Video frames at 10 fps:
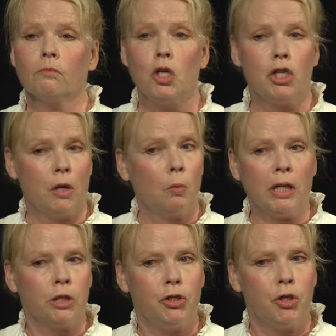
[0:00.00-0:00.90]
She
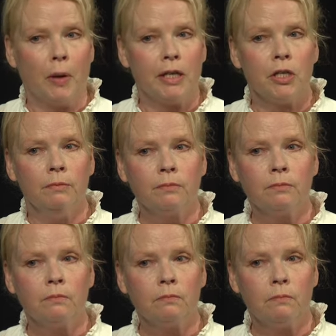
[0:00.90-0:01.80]
will do it
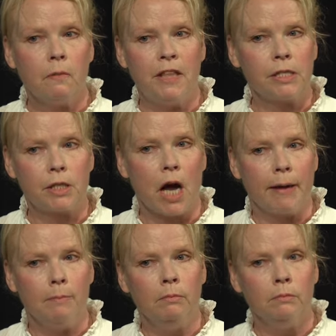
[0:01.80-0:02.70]
this time,
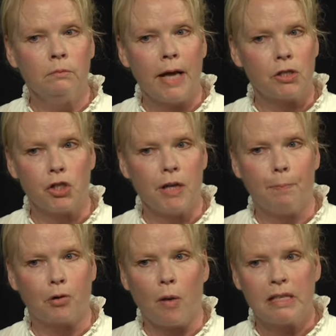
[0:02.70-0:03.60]
as she
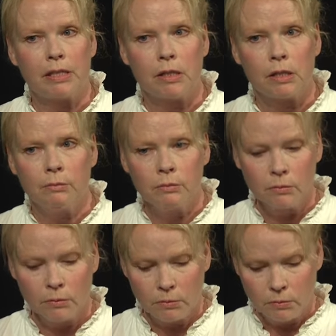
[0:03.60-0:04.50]
promises.
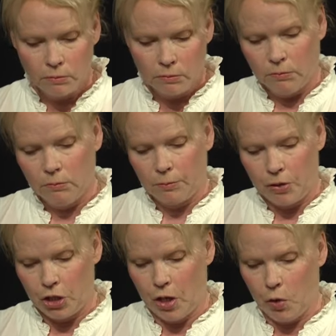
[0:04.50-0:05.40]
But
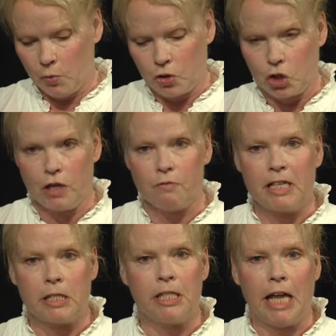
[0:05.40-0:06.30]
she owns she
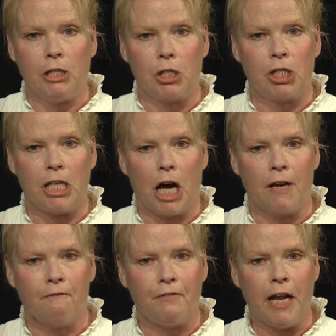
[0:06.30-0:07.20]
resents the
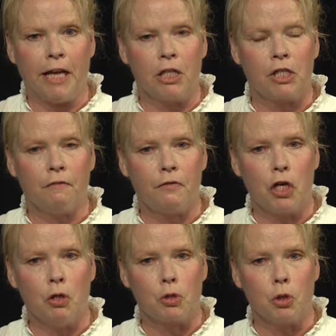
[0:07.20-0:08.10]
unfeelingness of
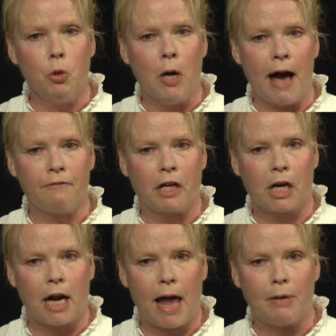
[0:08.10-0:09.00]
those who have
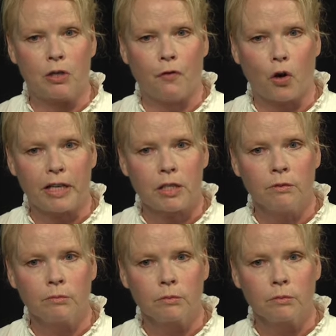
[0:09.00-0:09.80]
clamoured for it.